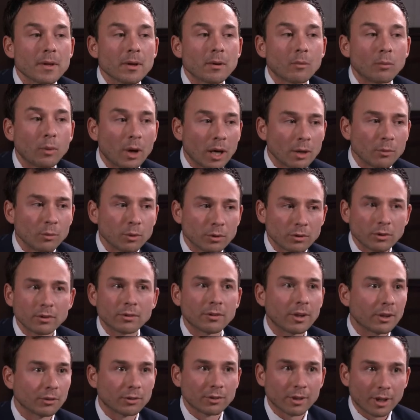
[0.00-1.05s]
Why would the
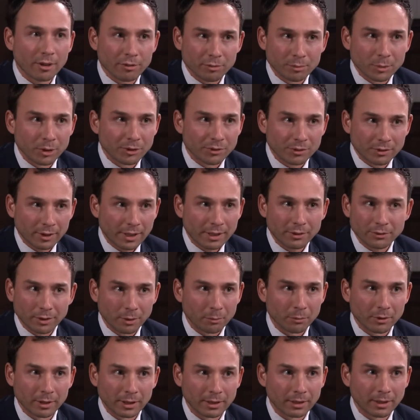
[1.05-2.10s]
Dutch government say
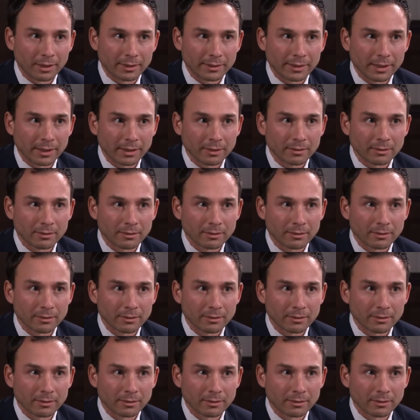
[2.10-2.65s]
something like that?